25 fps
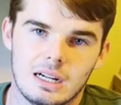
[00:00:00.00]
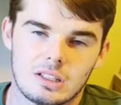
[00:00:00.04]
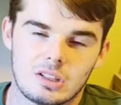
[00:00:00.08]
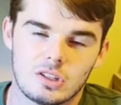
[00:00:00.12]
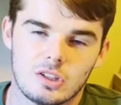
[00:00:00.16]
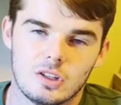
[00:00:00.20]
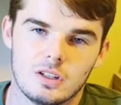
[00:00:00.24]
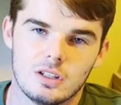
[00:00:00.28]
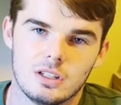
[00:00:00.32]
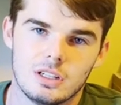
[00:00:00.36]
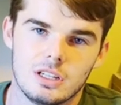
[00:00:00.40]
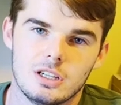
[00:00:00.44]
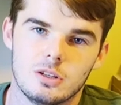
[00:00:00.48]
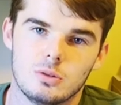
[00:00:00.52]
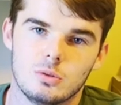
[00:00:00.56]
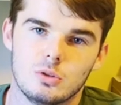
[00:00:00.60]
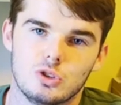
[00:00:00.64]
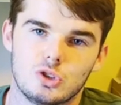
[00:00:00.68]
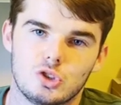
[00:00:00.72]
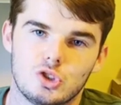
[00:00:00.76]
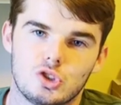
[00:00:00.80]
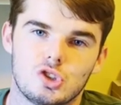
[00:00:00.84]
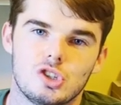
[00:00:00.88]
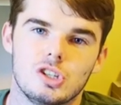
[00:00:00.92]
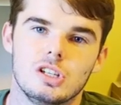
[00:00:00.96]
I thought it
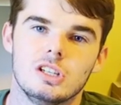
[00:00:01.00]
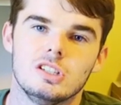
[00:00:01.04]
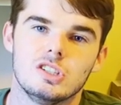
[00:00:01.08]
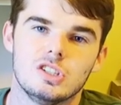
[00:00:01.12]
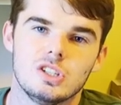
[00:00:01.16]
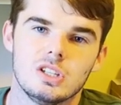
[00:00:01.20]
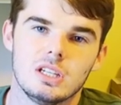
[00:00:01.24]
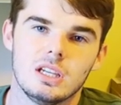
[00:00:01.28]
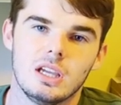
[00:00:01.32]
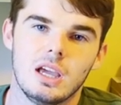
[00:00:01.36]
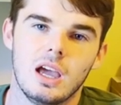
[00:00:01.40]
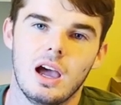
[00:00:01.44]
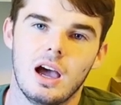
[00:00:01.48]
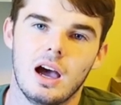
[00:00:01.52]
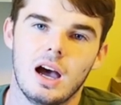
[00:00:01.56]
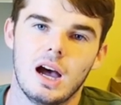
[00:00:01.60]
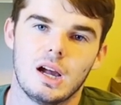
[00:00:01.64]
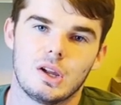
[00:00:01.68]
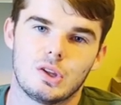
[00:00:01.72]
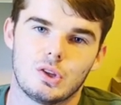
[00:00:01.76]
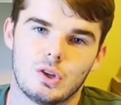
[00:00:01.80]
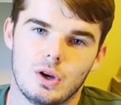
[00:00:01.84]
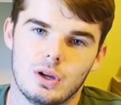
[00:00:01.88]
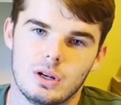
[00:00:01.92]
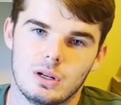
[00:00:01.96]
was cheesy,
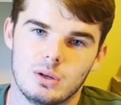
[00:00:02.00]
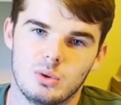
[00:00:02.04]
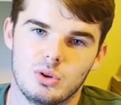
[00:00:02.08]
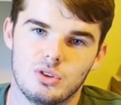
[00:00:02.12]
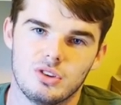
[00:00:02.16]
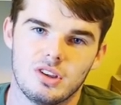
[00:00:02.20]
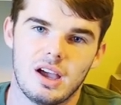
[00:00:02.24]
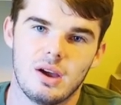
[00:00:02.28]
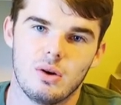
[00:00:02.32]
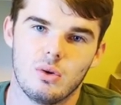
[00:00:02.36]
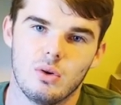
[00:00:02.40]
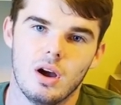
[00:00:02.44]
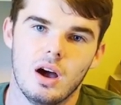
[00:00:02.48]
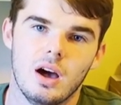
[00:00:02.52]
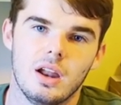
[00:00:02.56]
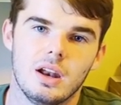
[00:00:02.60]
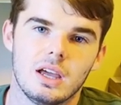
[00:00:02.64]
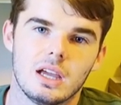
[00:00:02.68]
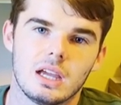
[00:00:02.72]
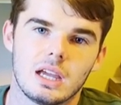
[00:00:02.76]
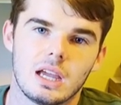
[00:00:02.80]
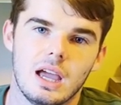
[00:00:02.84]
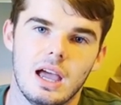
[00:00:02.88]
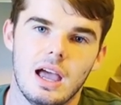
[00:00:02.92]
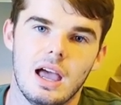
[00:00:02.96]
I thought it was
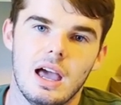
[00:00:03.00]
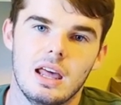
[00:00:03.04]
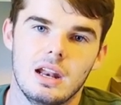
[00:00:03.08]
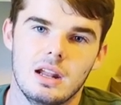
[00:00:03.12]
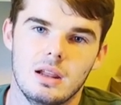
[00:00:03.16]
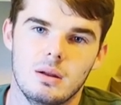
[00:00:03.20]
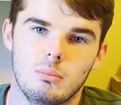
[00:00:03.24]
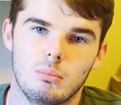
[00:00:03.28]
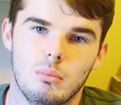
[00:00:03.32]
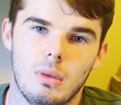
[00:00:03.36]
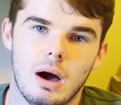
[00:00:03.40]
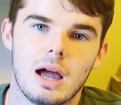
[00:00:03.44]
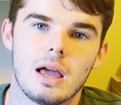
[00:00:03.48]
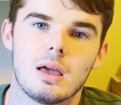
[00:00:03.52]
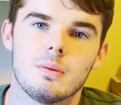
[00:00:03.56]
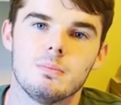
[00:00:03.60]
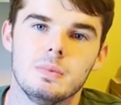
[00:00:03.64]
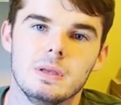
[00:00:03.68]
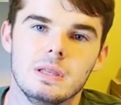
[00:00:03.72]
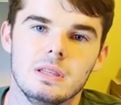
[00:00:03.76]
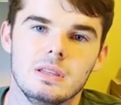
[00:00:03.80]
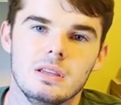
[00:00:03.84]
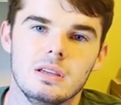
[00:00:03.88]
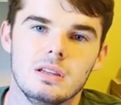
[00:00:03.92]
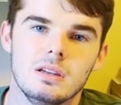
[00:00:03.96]
ironic, and in my
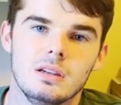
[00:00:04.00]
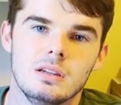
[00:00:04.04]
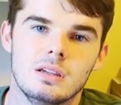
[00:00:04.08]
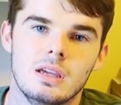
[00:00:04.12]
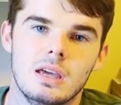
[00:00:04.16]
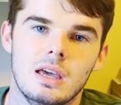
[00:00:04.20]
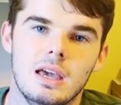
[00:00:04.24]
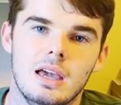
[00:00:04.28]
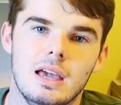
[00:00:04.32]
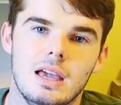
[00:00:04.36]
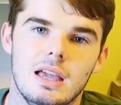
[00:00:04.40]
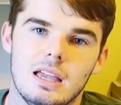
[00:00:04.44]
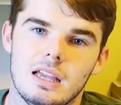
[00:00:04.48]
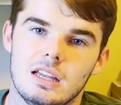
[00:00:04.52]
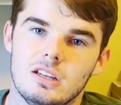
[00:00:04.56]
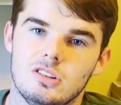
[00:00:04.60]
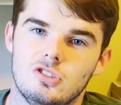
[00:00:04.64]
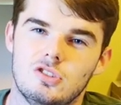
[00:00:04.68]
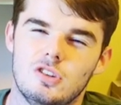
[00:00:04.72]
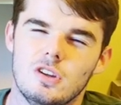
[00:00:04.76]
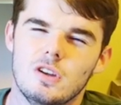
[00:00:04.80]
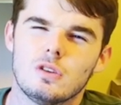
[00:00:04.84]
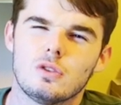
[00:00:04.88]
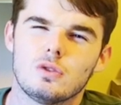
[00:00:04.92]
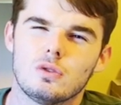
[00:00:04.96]
opinion,
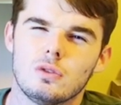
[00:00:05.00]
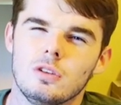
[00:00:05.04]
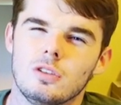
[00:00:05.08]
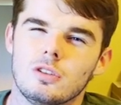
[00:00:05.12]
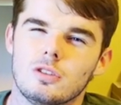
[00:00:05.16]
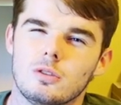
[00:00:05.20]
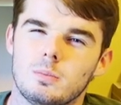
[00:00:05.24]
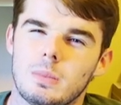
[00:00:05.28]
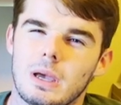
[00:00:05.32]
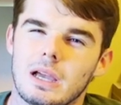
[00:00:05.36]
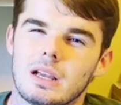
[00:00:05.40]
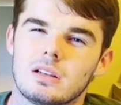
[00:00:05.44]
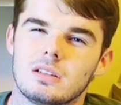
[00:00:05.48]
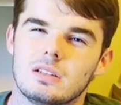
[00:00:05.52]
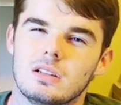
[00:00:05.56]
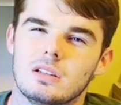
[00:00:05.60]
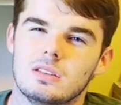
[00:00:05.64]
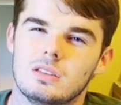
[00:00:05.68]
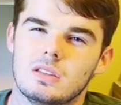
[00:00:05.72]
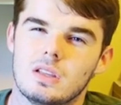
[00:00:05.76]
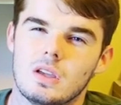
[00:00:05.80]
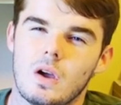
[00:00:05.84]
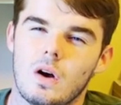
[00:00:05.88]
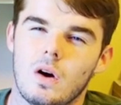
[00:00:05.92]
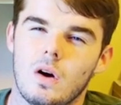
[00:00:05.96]
it
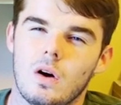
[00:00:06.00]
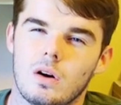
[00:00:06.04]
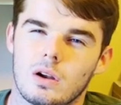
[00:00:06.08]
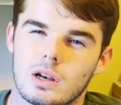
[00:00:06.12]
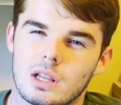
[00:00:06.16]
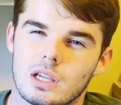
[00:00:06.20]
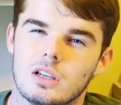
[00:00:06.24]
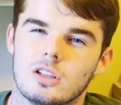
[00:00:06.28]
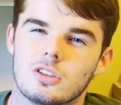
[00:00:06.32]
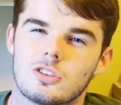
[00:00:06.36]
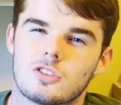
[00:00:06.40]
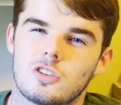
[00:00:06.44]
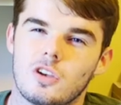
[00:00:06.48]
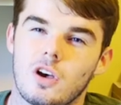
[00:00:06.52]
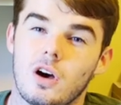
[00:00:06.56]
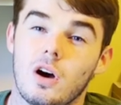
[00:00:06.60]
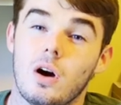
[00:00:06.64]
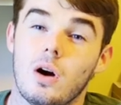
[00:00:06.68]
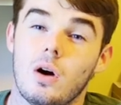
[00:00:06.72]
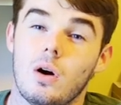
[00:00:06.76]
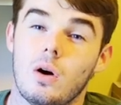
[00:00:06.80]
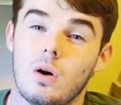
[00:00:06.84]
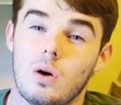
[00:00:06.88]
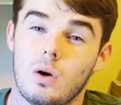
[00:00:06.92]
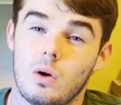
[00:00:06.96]
disrespected the audience
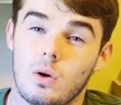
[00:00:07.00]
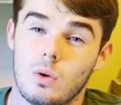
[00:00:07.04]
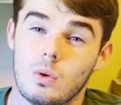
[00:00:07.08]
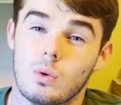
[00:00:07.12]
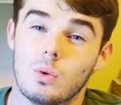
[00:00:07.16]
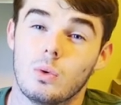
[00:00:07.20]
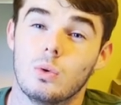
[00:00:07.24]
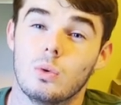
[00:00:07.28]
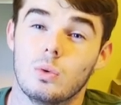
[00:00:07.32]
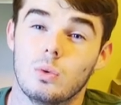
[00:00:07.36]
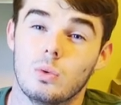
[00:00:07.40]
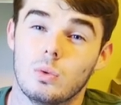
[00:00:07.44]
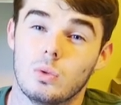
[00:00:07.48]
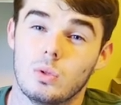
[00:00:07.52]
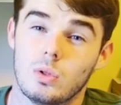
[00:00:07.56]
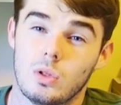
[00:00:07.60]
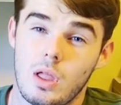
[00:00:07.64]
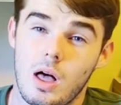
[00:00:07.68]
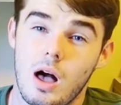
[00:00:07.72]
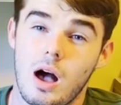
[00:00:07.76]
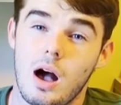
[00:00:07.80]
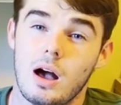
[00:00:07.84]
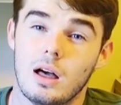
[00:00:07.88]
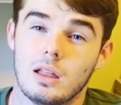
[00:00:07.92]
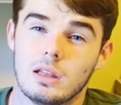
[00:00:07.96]
a whole
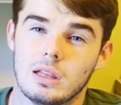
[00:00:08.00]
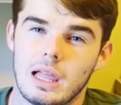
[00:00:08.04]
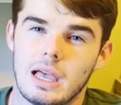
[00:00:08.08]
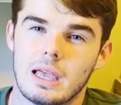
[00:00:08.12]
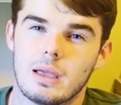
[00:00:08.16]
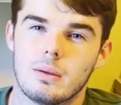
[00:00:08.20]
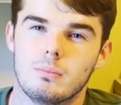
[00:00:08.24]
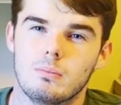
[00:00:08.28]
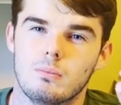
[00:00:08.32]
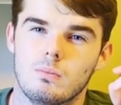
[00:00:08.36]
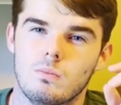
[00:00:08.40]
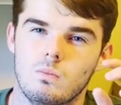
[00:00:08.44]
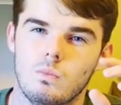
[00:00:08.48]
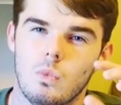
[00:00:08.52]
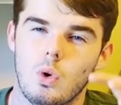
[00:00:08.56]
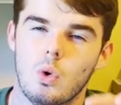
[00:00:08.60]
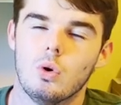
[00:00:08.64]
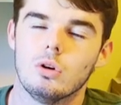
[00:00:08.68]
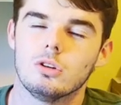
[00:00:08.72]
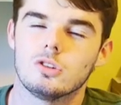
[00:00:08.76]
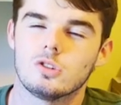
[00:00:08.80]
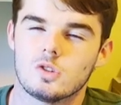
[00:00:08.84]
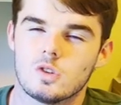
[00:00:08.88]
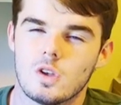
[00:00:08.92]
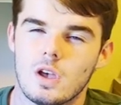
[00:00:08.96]
lot. Like,
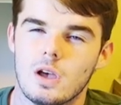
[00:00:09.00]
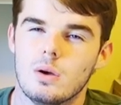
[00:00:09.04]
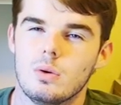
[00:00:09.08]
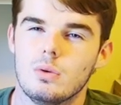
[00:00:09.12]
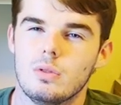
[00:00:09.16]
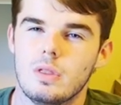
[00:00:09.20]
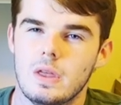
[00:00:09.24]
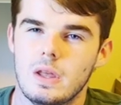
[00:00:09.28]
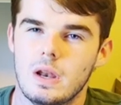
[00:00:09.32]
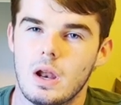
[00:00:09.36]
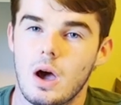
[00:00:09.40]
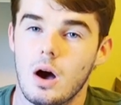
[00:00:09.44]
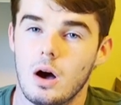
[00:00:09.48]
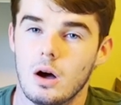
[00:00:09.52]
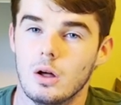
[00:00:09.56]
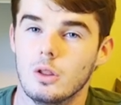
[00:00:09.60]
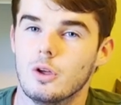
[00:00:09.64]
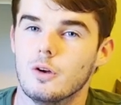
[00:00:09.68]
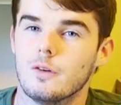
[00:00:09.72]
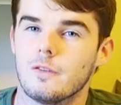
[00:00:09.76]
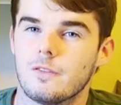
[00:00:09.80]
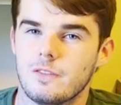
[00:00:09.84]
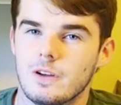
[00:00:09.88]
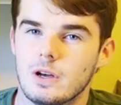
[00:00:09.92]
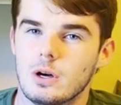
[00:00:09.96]
more so than
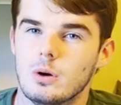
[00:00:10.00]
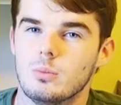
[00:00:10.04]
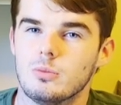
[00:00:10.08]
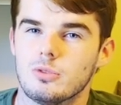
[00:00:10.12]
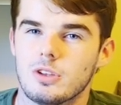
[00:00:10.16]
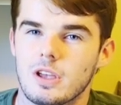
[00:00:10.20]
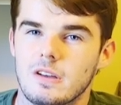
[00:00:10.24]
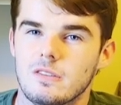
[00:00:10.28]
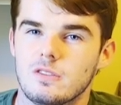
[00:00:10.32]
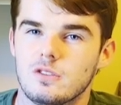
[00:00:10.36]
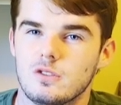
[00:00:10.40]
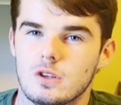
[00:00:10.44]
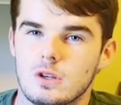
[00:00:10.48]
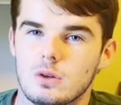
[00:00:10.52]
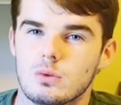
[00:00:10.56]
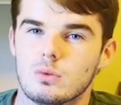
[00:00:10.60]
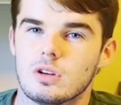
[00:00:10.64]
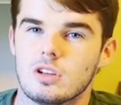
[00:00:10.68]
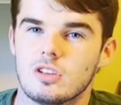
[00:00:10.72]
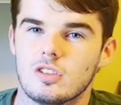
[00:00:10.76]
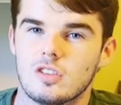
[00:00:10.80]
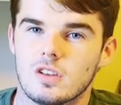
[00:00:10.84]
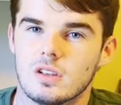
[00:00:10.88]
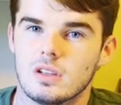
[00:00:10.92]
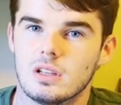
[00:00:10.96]
other films I've seen
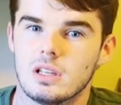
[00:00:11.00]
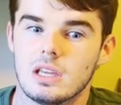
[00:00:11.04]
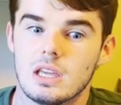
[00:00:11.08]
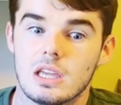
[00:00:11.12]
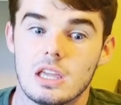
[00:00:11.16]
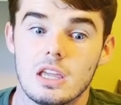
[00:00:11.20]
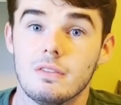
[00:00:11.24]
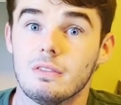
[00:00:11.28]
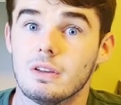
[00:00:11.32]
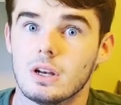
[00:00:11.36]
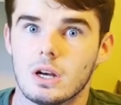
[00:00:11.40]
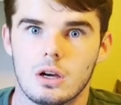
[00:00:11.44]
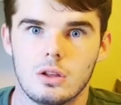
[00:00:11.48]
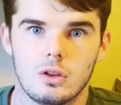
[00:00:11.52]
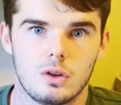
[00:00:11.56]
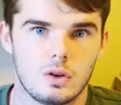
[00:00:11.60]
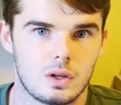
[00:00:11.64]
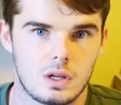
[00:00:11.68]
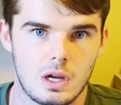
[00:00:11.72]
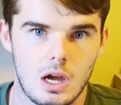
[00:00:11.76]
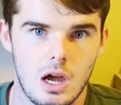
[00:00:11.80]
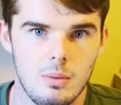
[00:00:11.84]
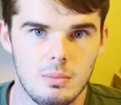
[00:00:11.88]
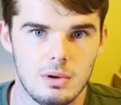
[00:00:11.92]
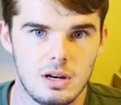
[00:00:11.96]
recently, even other
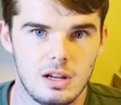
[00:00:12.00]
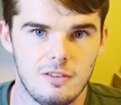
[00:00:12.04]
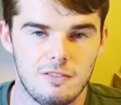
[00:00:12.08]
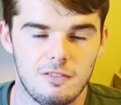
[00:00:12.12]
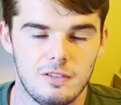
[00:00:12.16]
comedy